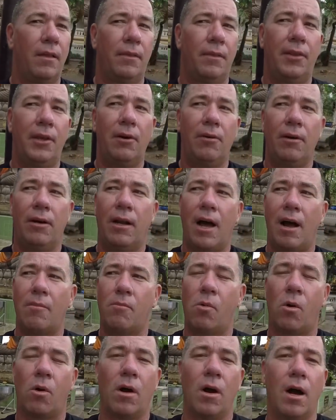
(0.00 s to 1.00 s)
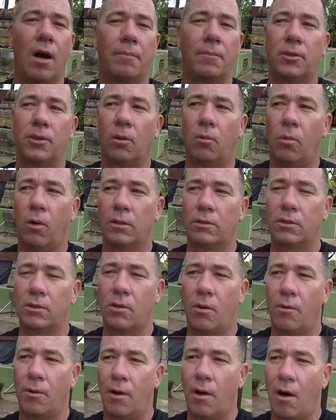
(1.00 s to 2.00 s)
they're a lot more up to what's
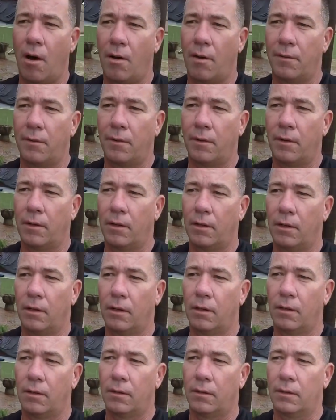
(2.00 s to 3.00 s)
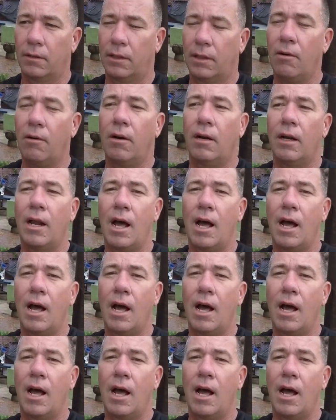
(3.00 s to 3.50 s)
going on. They're a